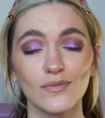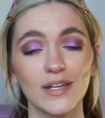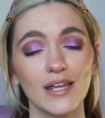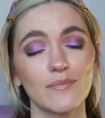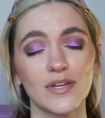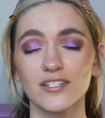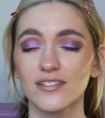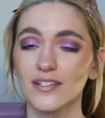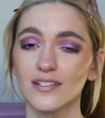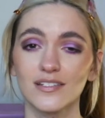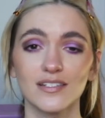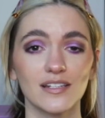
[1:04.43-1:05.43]
what I mentioned
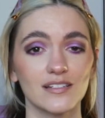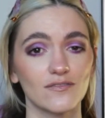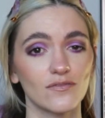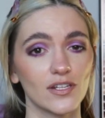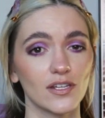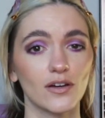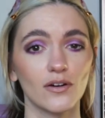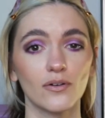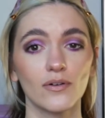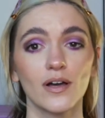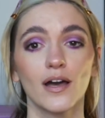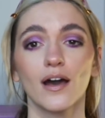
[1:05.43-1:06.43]
in today's
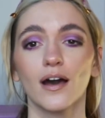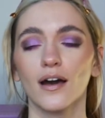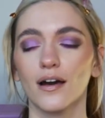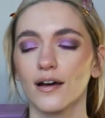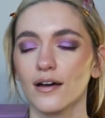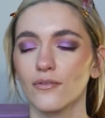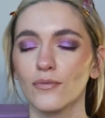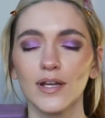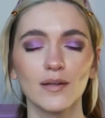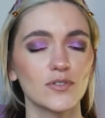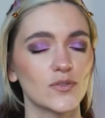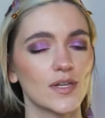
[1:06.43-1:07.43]
video, what
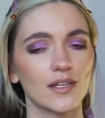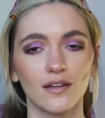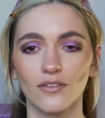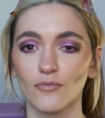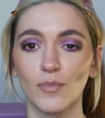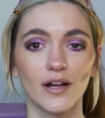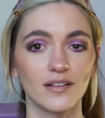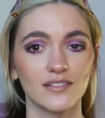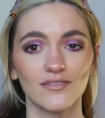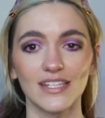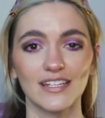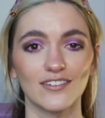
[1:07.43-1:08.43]
I'm doing in other pockets
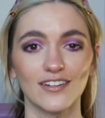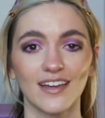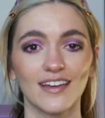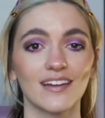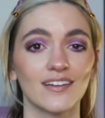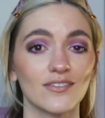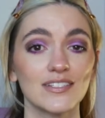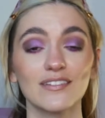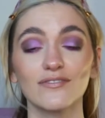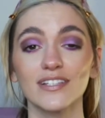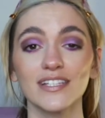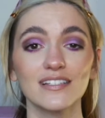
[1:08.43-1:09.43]
of the internet, I always
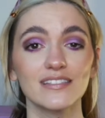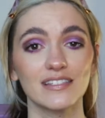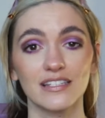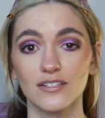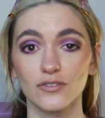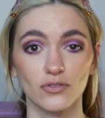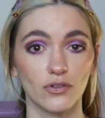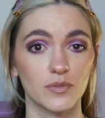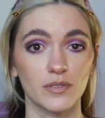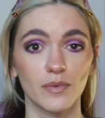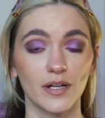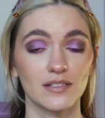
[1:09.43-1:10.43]
have links in the
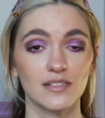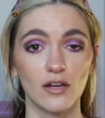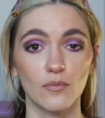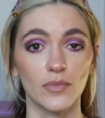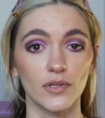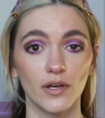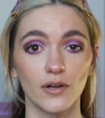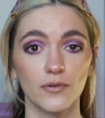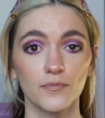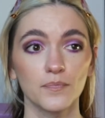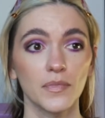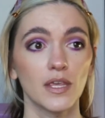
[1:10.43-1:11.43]
description box down
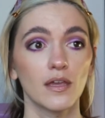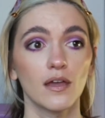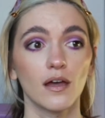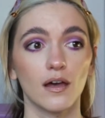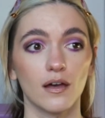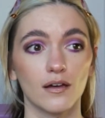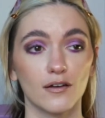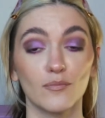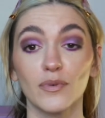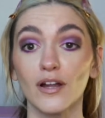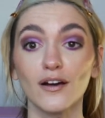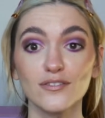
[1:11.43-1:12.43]
below.
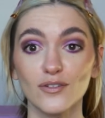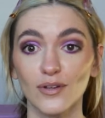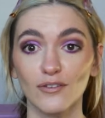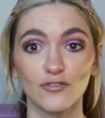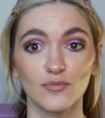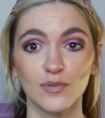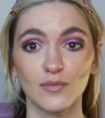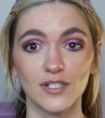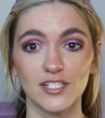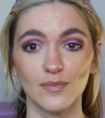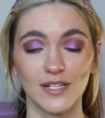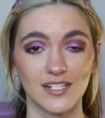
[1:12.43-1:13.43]
But also, if you've been
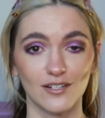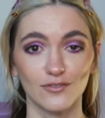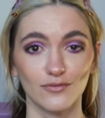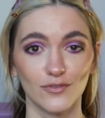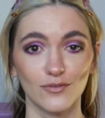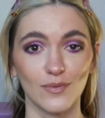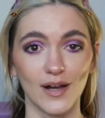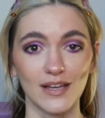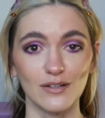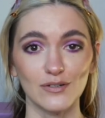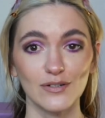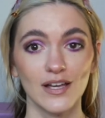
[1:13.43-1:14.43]
watching my channel for a
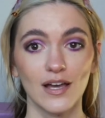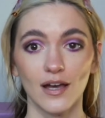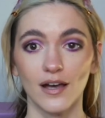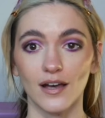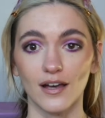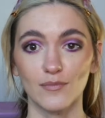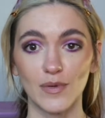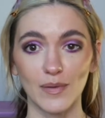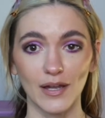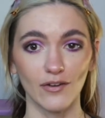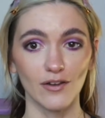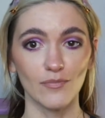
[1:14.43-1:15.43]
while, my
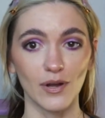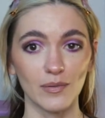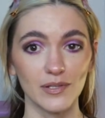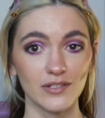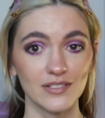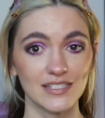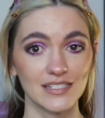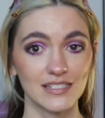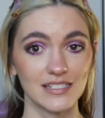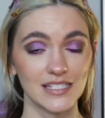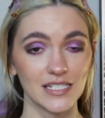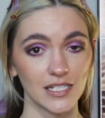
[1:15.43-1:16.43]
background probably looks
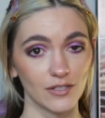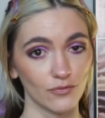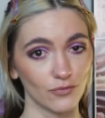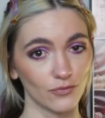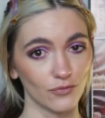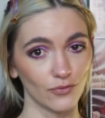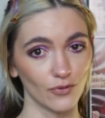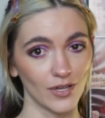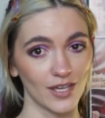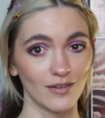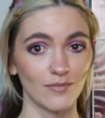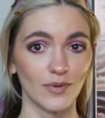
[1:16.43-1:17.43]

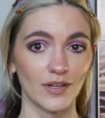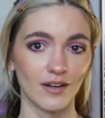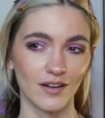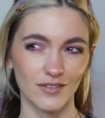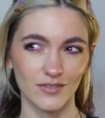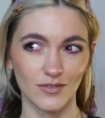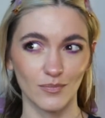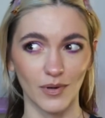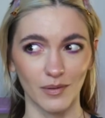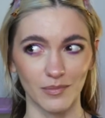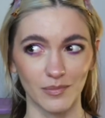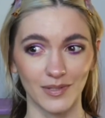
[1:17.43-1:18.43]
different, but also
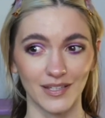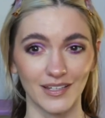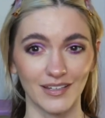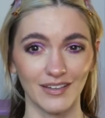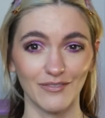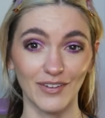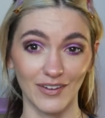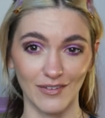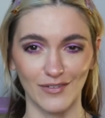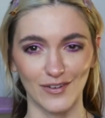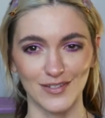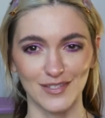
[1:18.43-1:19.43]
probably very,
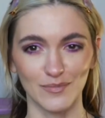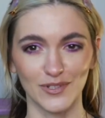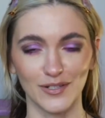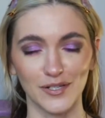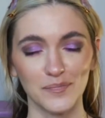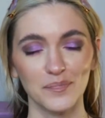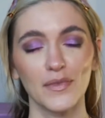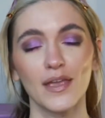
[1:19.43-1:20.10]
very similar.